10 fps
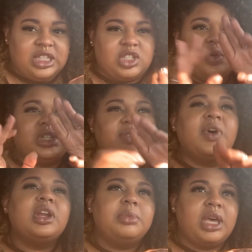So it was just
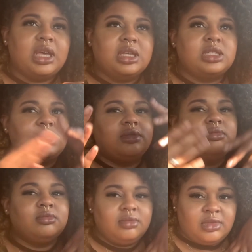funny because
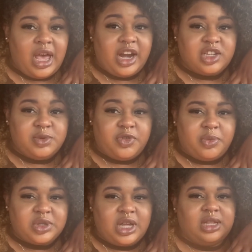I just moved from
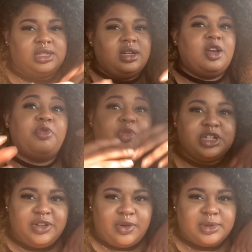Wisconsin. I'm
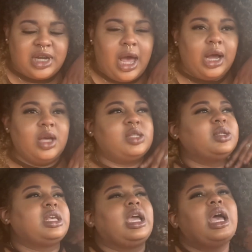originally from Chicago, so
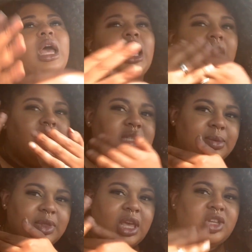it's like
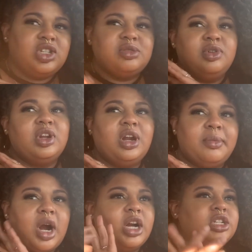same thing. She just moved here in
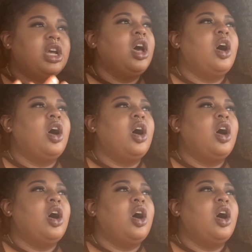March.